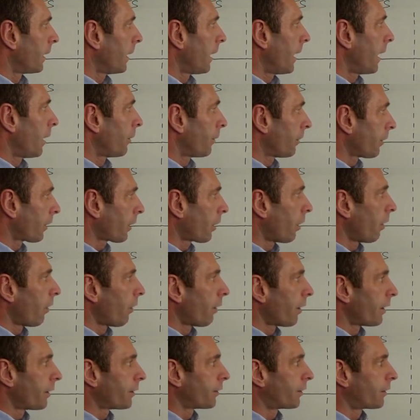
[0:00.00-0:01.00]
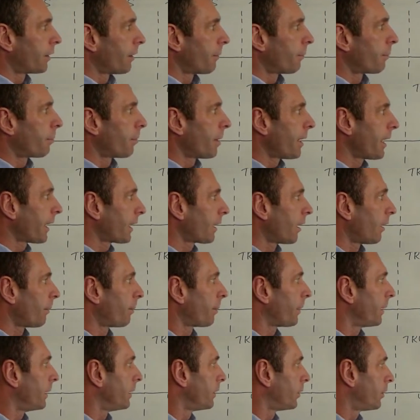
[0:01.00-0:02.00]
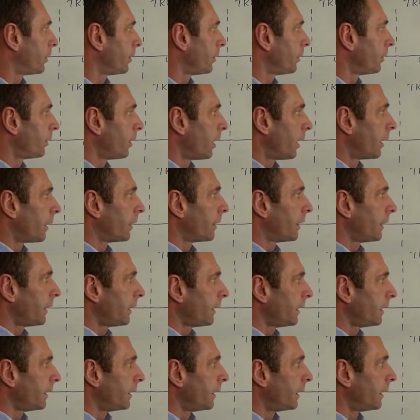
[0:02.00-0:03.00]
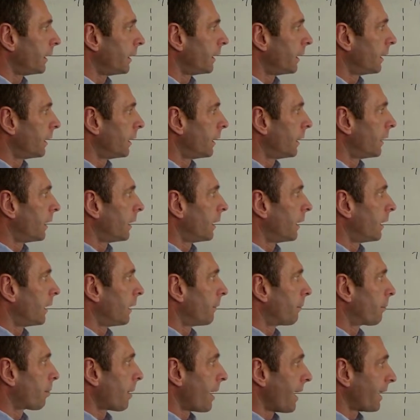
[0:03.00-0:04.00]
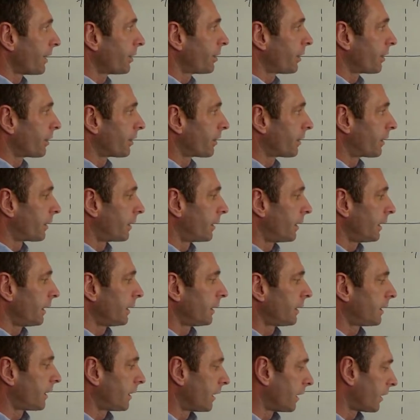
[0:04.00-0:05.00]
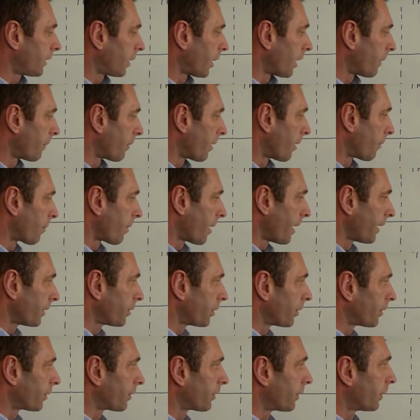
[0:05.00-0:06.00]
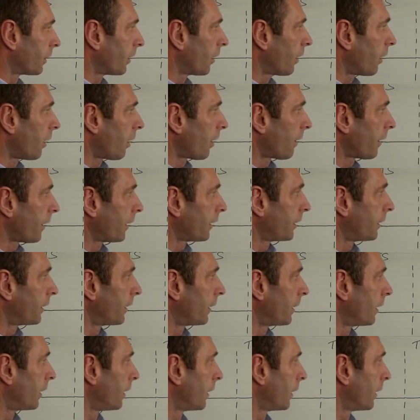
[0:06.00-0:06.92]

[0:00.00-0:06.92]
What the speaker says: how do the cords break up into the branches, the terminal branches? All right,